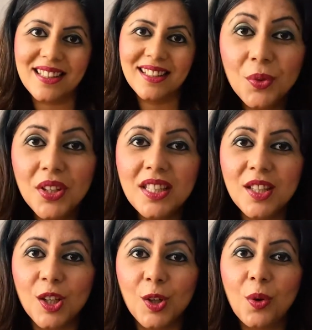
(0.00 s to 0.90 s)
So
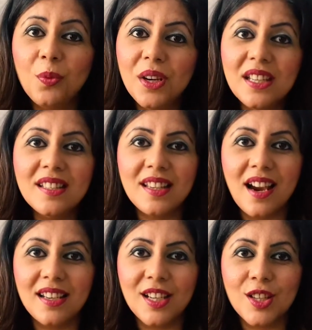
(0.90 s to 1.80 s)
this year, we
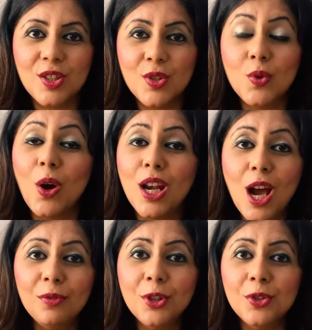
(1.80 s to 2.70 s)
decided to
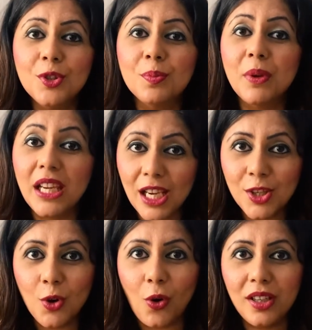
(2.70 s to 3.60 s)
allow you to be
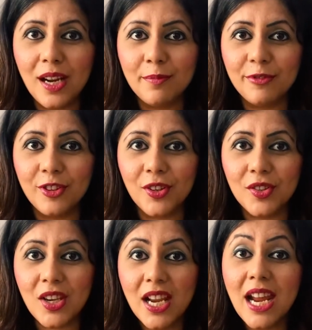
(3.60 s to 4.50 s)
in your
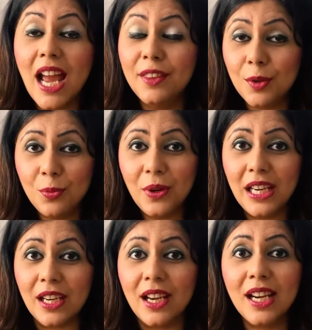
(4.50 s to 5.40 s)
comfort and that
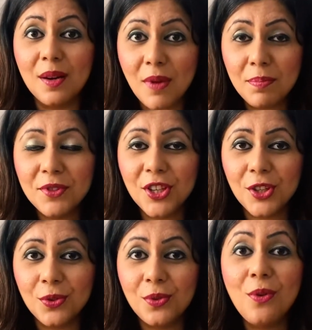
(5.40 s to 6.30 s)
we come up to
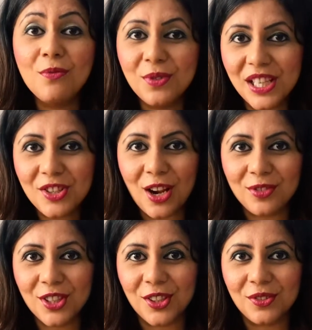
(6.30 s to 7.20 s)
you, reach
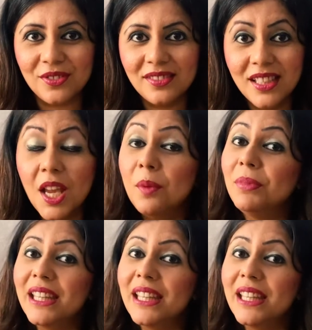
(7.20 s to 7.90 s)
out to you.